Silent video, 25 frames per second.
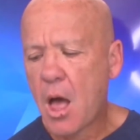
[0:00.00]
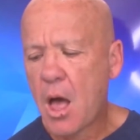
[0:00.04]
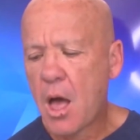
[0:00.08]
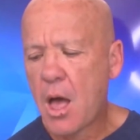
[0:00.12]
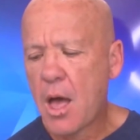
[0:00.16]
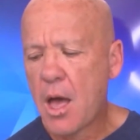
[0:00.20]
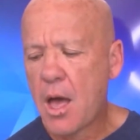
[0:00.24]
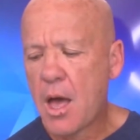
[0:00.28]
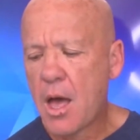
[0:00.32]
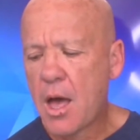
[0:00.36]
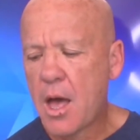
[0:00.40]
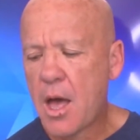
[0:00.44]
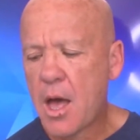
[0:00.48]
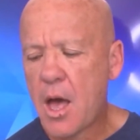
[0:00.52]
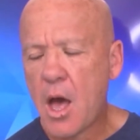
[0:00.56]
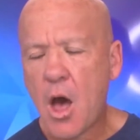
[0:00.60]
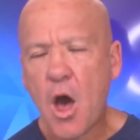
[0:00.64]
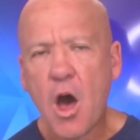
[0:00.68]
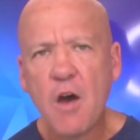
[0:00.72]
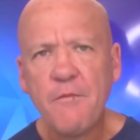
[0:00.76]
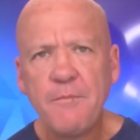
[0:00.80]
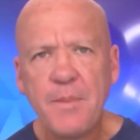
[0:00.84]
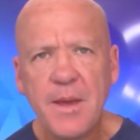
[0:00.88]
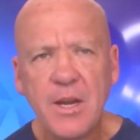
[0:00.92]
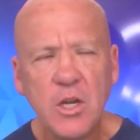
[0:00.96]

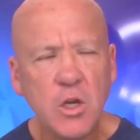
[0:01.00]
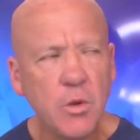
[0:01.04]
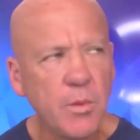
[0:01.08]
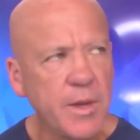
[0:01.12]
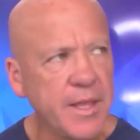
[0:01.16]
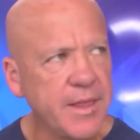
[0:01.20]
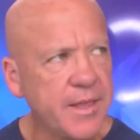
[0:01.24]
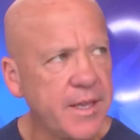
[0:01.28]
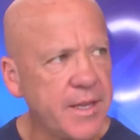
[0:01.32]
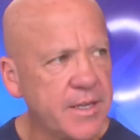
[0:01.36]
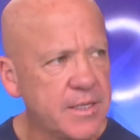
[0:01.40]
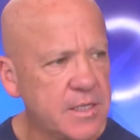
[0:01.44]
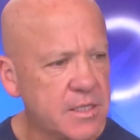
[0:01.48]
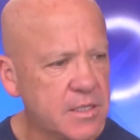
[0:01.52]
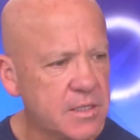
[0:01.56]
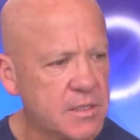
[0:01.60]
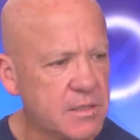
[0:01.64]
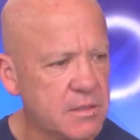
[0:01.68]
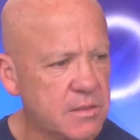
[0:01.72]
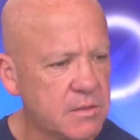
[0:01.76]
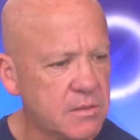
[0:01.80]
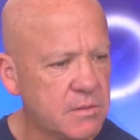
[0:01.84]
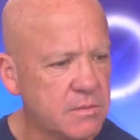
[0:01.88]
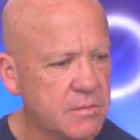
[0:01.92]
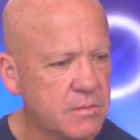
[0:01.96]
I've been doing this
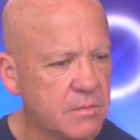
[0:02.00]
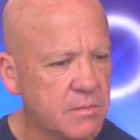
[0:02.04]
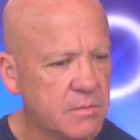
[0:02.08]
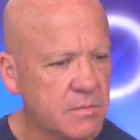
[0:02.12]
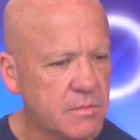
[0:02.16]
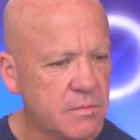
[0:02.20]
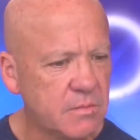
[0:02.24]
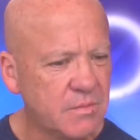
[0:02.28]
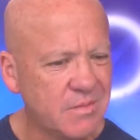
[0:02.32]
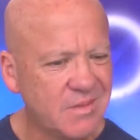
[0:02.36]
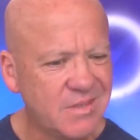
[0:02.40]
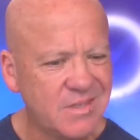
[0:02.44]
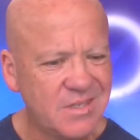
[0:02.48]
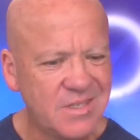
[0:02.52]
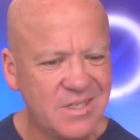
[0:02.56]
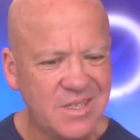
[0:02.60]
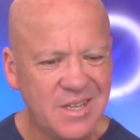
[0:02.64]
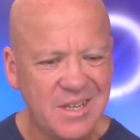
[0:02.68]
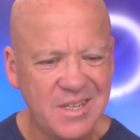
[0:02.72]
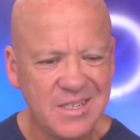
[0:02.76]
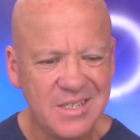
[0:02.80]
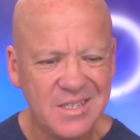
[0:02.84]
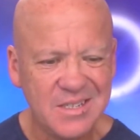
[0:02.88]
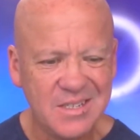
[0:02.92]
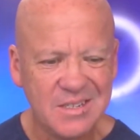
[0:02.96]

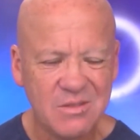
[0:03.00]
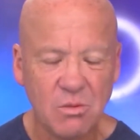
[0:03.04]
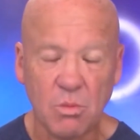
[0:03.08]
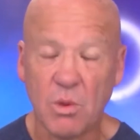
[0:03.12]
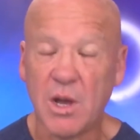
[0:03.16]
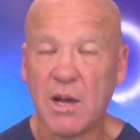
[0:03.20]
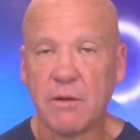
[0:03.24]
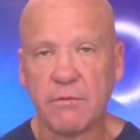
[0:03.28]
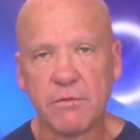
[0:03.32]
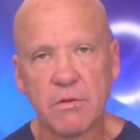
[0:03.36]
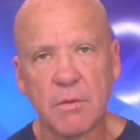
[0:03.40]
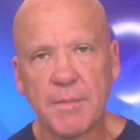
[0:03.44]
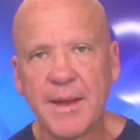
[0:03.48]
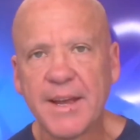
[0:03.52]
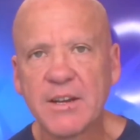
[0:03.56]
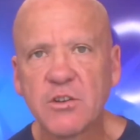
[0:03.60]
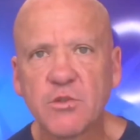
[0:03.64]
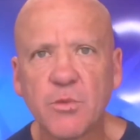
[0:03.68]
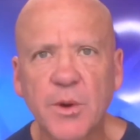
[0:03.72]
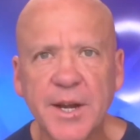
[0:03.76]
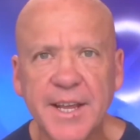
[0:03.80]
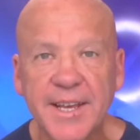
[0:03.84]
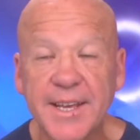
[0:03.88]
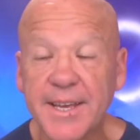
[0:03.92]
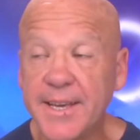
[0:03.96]
for about
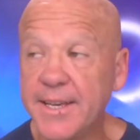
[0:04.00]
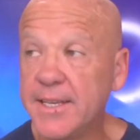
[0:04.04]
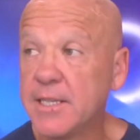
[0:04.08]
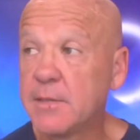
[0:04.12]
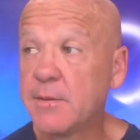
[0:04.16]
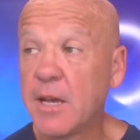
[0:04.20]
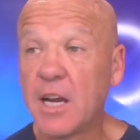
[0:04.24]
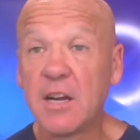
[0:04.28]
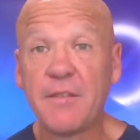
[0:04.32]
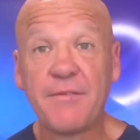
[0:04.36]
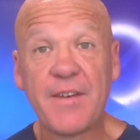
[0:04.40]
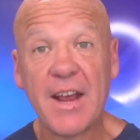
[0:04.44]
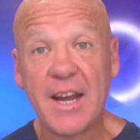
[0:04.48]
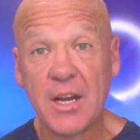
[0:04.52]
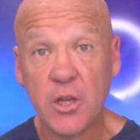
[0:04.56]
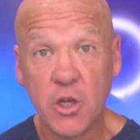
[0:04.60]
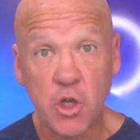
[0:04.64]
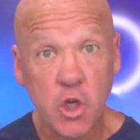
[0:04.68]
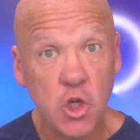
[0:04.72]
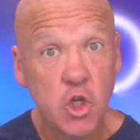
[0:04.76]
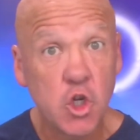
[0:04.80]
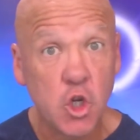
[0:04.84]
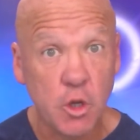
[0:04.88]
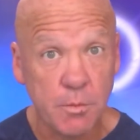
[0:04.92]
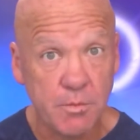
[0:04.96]
20 years, and I've had a
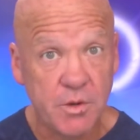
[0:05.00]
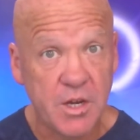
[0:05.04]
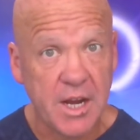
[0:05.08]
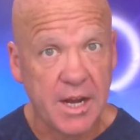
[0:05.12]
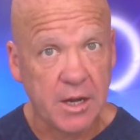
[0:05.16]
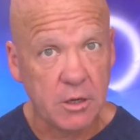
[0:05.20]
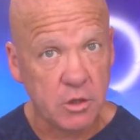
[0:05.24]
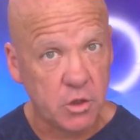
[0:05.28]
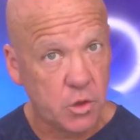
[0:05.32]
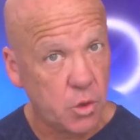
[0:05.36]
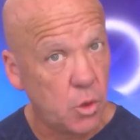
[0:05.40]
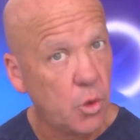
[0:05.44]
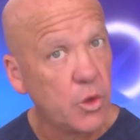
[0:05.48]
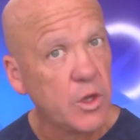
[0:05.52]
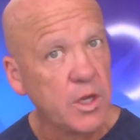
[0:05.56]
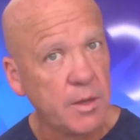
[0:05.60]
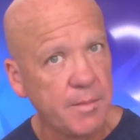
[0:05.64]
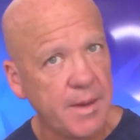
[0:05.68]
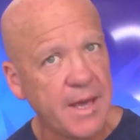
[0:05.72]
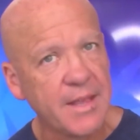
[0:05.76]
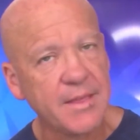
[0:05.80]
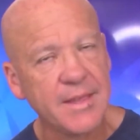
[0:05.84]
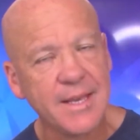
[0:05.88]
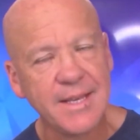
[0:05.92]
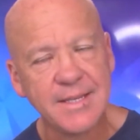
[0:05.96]
YouTube channel talking
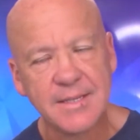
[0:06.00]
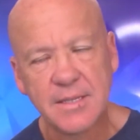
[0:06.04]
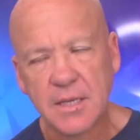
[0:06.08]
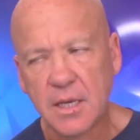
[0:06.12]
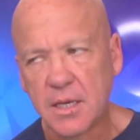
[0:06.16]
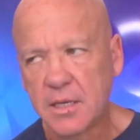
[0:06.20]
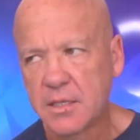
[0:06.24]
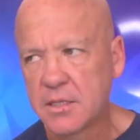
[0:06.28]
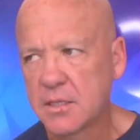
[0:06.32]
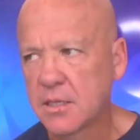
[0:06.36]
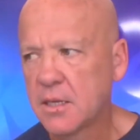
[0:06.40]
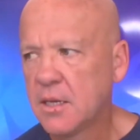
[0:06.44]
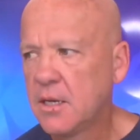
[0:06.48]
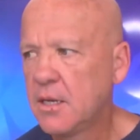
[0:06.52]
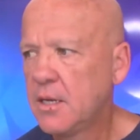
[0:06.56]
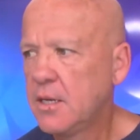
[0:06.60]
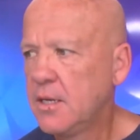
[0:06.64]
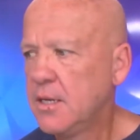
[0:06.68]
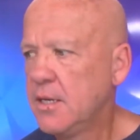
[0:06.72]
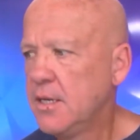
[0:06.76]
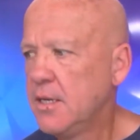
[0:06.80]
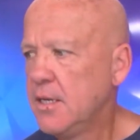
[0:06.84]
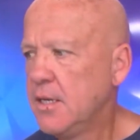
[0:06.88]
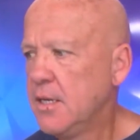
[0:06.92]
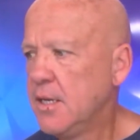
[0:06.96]
about these things
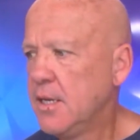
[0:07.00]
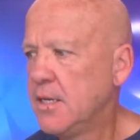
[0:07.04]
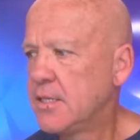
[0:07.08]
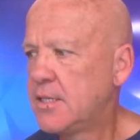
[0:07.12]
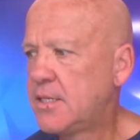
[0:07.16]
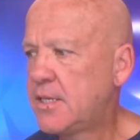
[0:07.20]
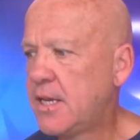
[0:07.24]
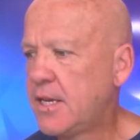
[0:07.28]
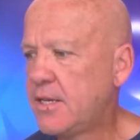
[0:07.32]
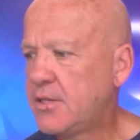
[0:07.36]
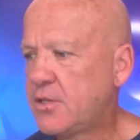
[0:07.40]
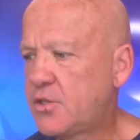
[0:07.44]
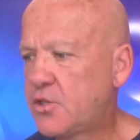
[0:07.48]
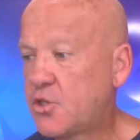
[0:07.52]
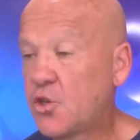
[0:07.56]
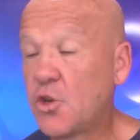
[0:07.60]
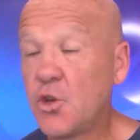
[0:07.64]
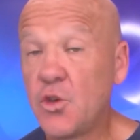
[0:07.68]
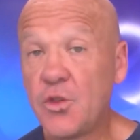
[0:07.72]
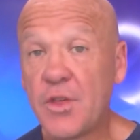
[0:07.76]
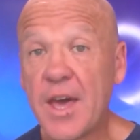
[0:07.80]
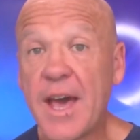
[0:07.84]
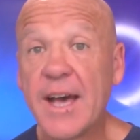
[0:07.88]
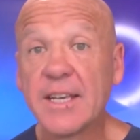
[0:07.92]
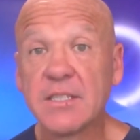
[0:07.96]
since
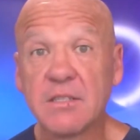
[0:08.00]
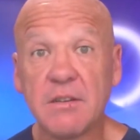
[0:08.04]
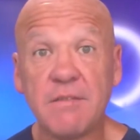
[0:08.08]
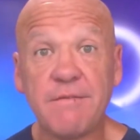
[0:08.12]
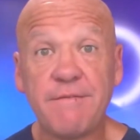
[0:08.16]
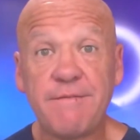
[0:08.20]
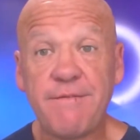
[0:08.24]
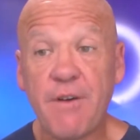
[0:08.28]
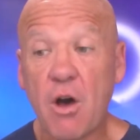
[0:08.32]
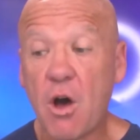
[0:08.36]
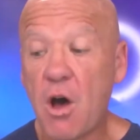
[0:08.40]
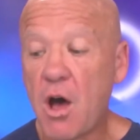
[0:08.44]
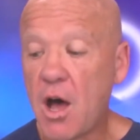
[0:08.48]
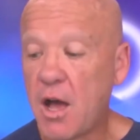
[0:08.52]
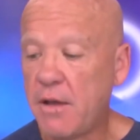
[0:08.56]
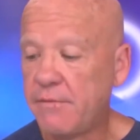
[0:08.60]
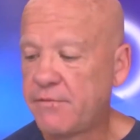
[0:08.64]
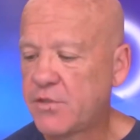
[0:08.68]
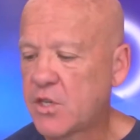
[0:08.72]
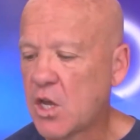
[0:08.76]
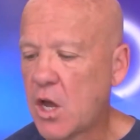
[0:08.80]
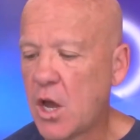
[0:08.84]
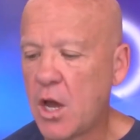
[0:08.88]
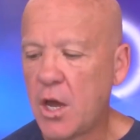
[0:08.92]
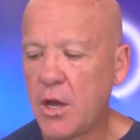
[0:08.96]
2005.
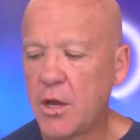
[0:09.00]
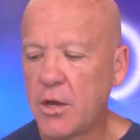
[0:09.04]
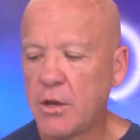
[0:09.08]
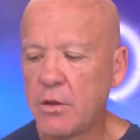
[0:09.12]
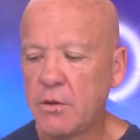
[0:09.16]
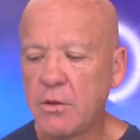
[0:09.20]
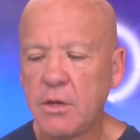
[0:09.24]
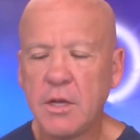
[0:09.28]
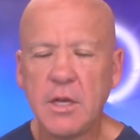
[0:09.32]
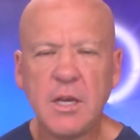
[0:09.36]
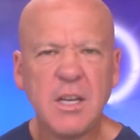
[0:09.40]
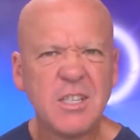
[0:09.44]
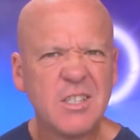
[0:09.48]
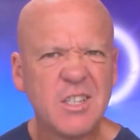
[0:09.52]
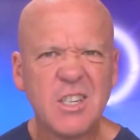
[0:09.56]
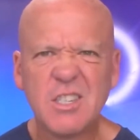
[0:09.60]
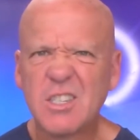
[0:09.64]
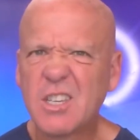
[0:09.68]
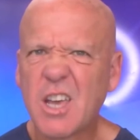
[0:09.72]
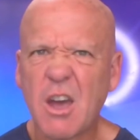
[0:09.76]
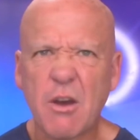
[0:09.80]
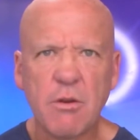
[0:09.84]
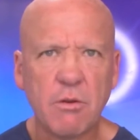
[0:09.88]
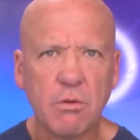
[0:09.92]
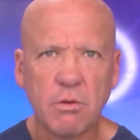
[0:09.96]
So just
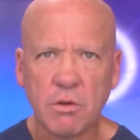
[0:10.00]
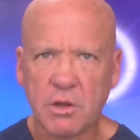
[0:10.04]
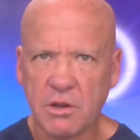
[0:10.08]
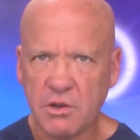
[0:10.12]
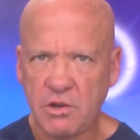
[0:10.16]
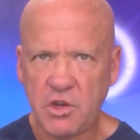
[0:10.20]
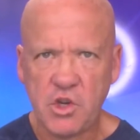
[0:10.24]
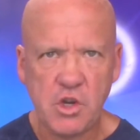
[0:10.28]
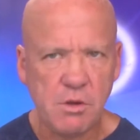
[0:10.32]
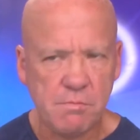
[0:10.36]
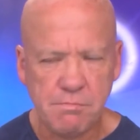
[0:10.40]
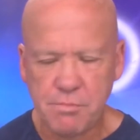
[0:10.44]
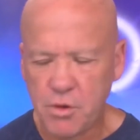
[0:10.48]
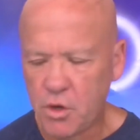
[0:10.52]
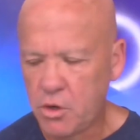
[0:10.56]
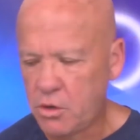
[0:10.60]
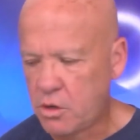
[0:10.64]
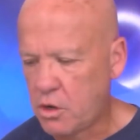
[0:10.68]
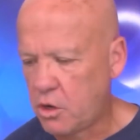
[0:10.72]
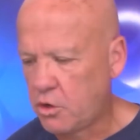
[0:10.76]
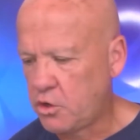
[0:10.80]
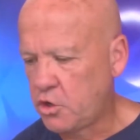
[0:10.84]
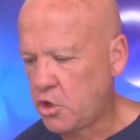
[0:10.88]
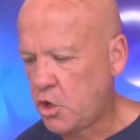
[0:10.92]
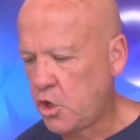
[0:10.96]
go and look at Jim Boot
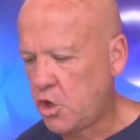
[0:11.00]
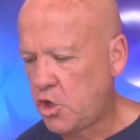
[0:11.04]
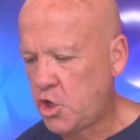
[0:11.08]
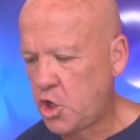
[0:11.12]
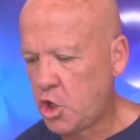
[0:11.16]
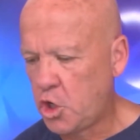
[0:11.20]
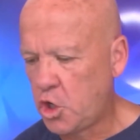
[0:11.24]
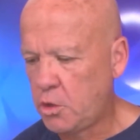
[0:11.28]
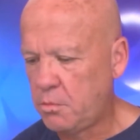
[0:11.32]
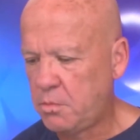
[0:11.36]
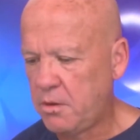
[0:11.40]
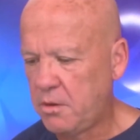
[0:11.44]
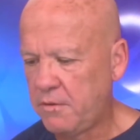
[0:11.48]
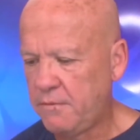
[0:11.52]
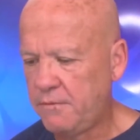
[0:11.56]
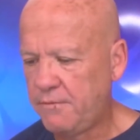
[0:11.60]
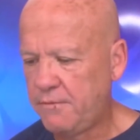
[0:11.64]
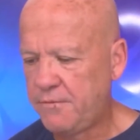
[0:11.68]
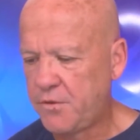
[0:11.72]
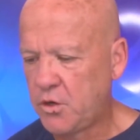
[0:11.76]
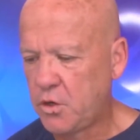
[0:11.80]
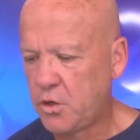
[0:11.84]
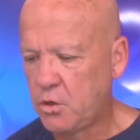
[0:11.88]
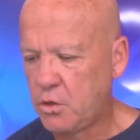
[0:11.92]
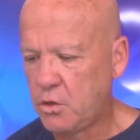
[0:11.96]
on YouTube
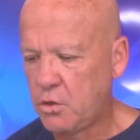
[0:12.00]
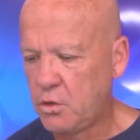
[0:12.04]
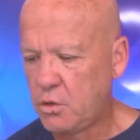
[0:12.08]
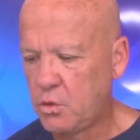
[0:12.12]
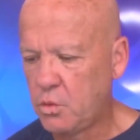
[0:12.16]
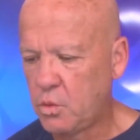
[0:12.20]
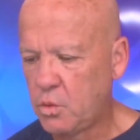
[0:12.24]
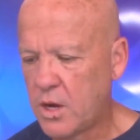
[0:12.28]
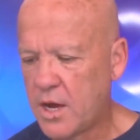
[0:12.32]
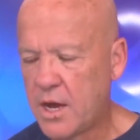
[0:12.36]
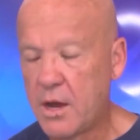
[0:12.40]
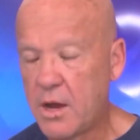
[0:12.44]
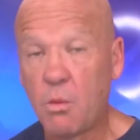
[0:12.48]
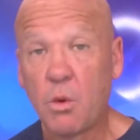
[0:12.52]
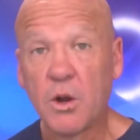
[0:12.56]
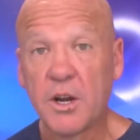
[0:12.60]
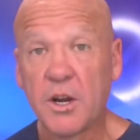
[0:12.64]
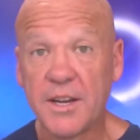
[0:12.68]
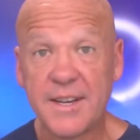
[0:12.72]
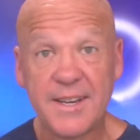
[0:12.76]
if you want to